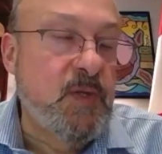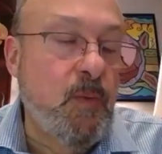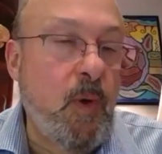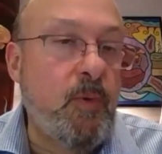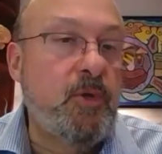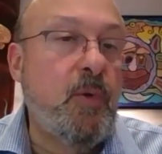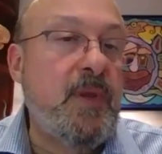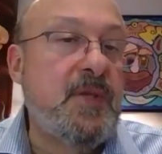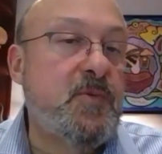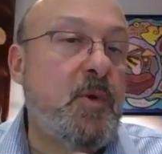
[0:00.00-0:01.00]
So what we're
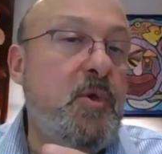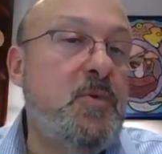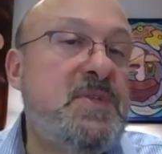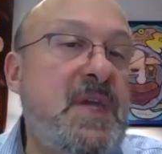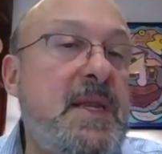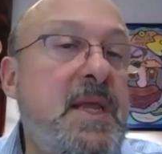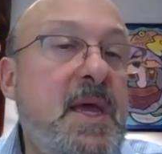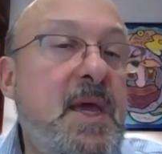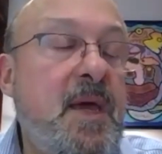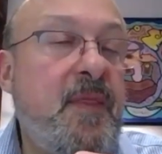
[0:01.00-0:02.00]
doing is we're using
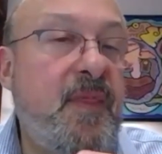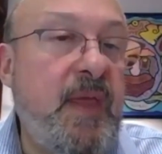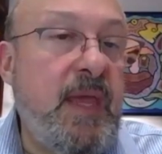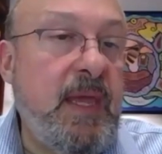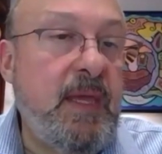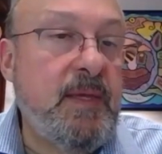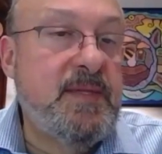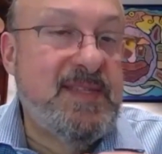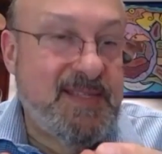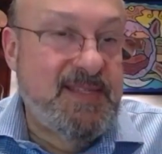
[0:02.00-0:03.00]
the
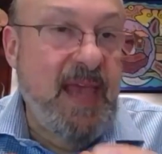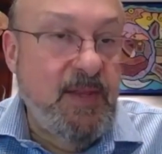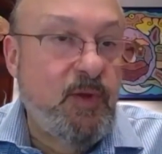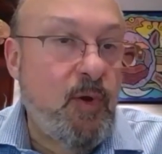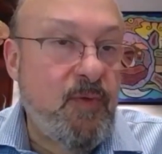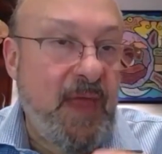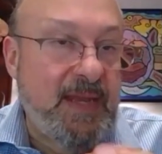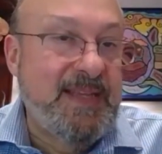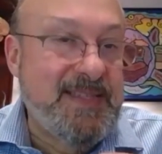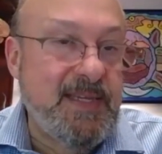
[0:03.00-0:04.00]
center that
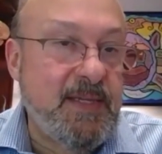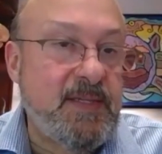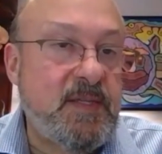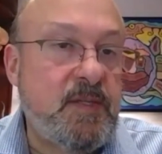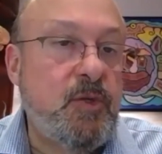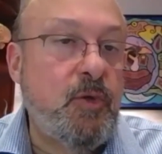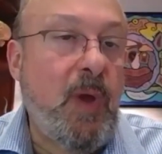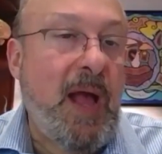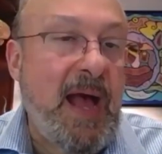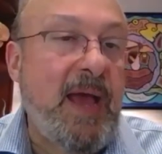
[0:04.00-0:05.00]
exists to
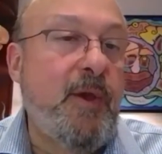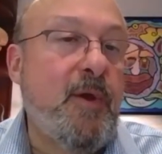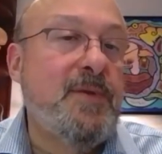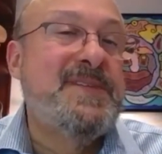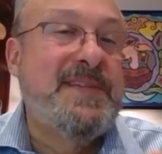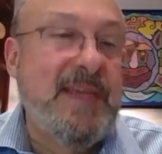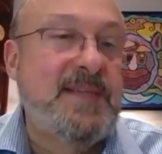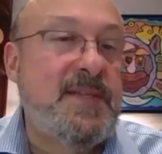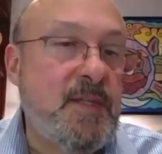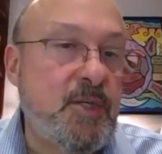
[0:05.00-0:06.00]
hire
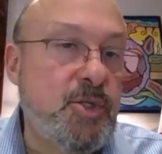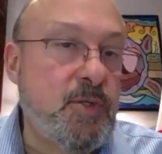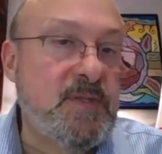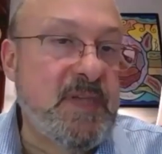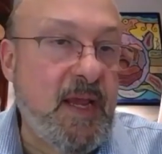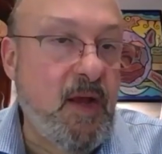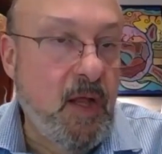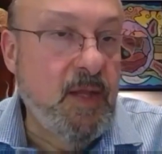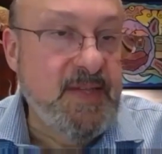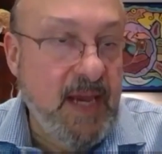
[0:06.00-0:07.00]
six additional
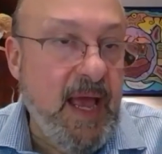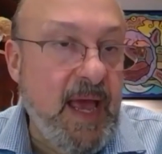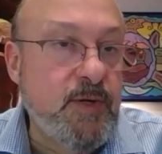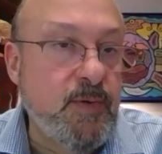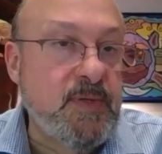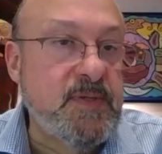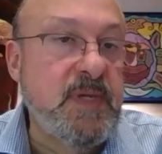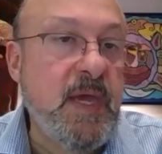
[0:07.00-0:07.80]
psychiatrists,